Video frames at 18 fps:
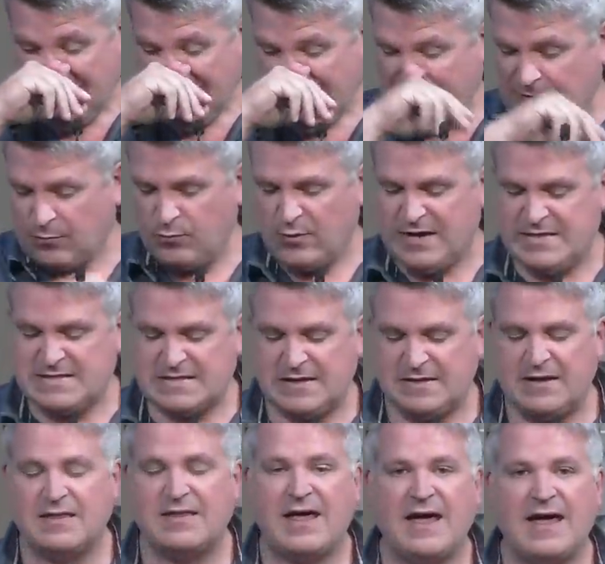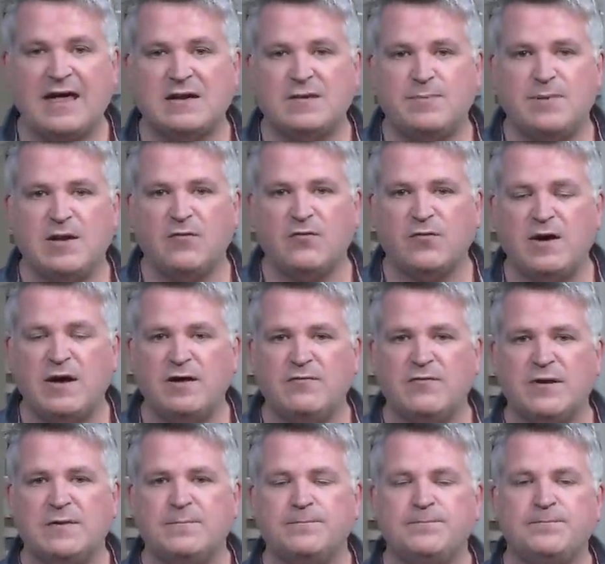And the reason that they had to be afraid of it